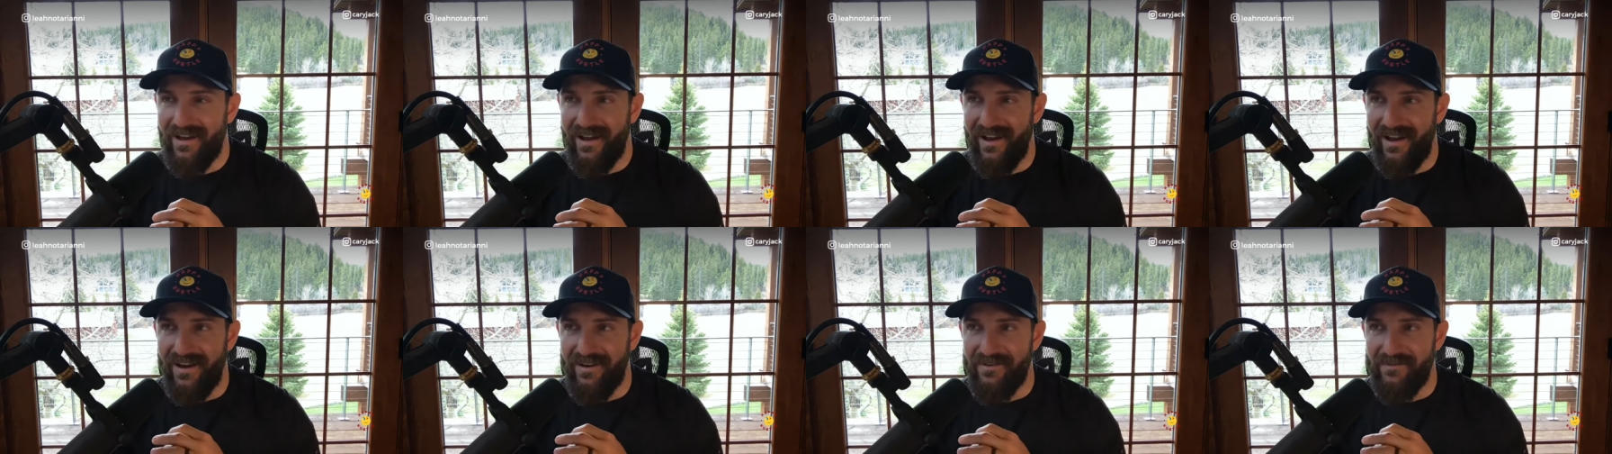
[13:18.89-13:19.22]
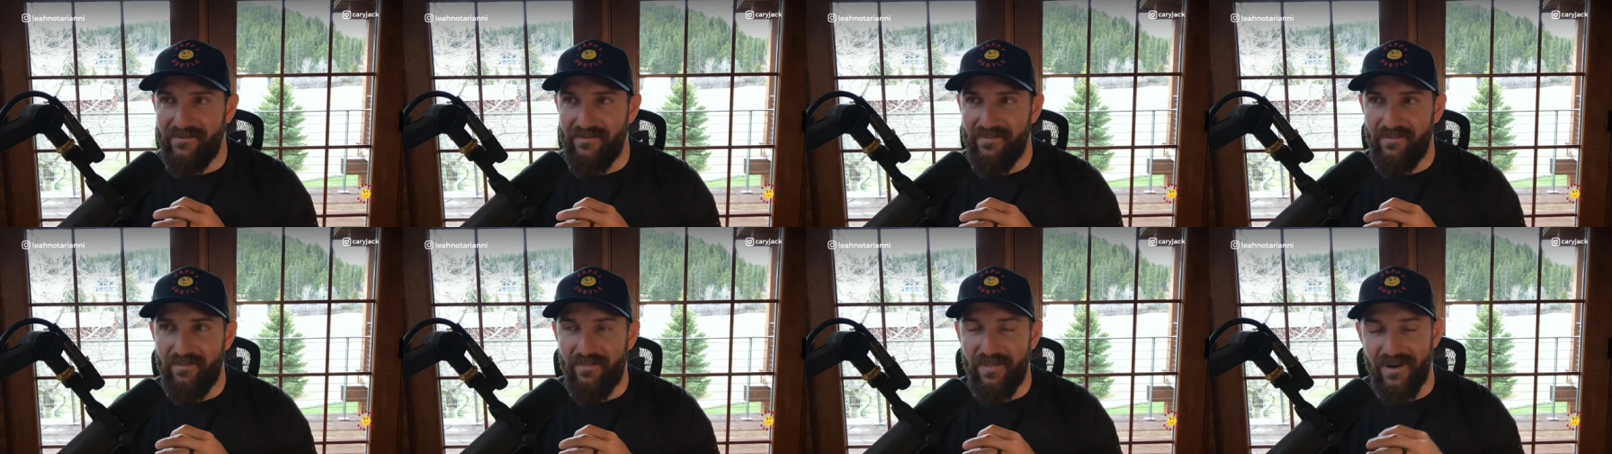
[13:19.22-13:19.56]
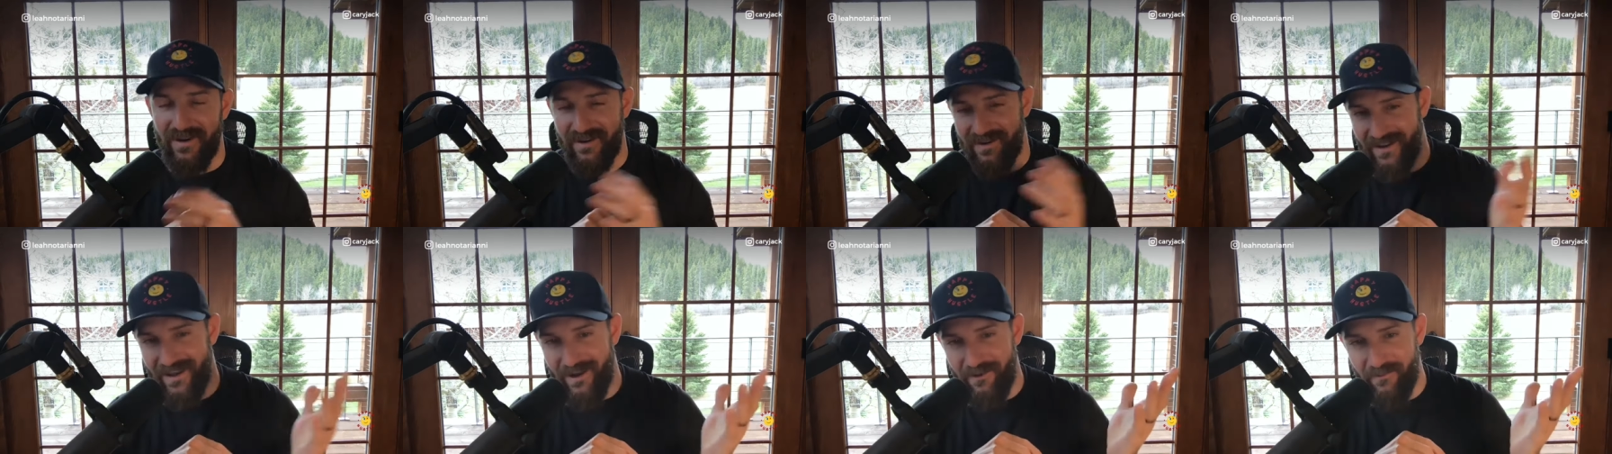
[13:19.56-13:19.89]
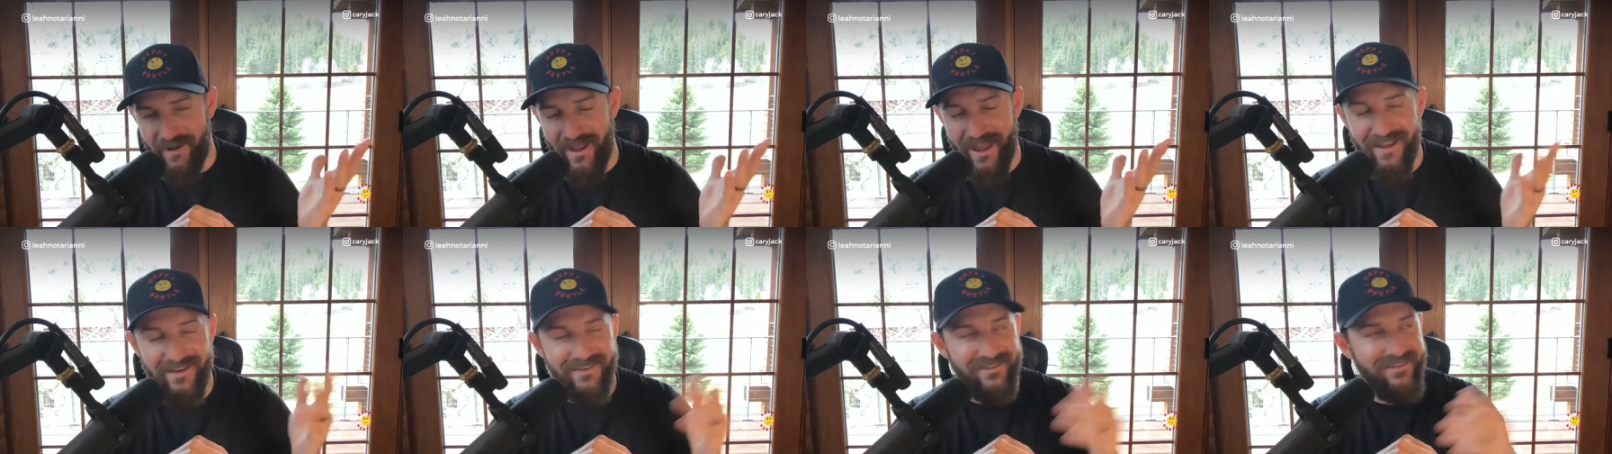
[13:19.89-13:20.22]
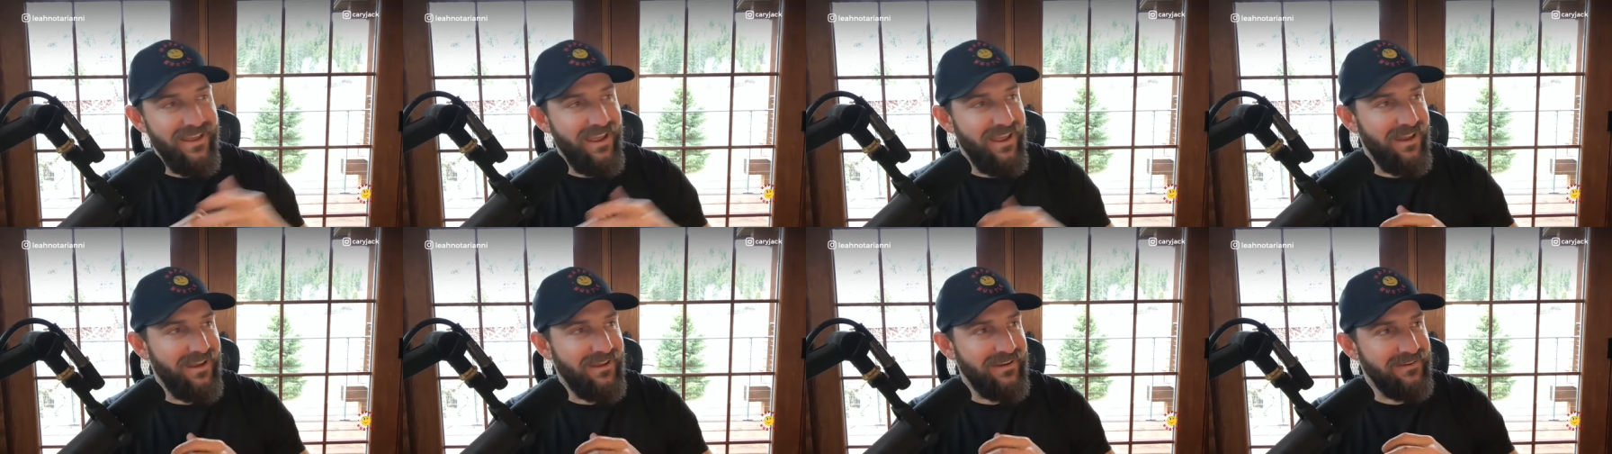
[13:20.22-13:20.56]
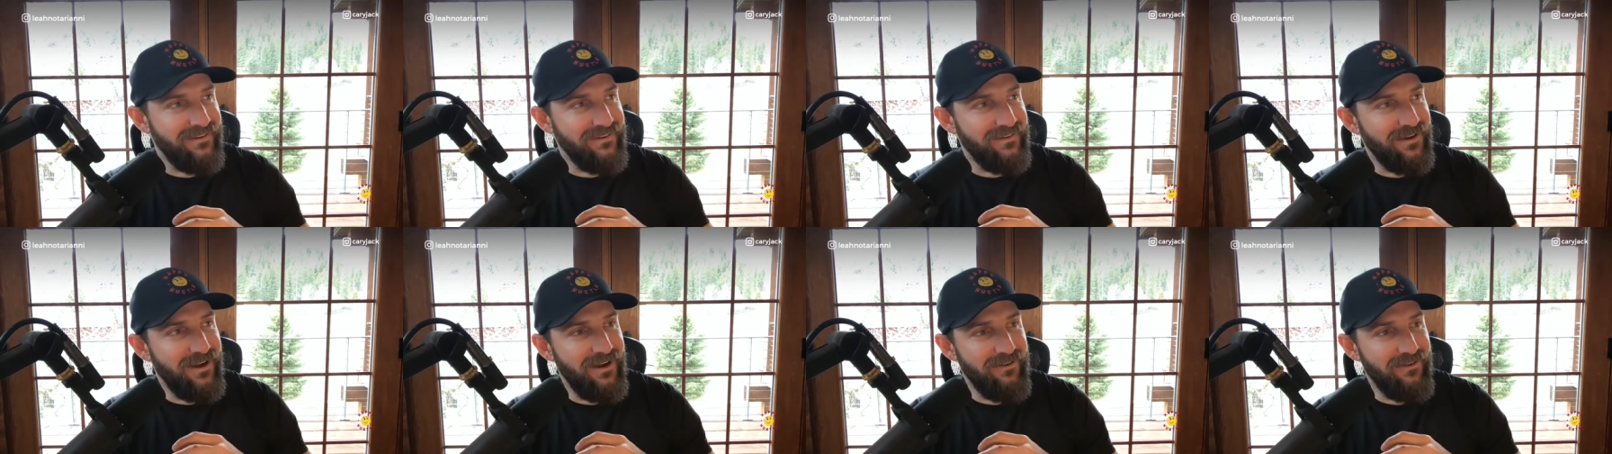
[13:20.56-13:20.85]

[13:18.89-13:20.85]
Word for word: Um, but yeah. yeah. we had Dan,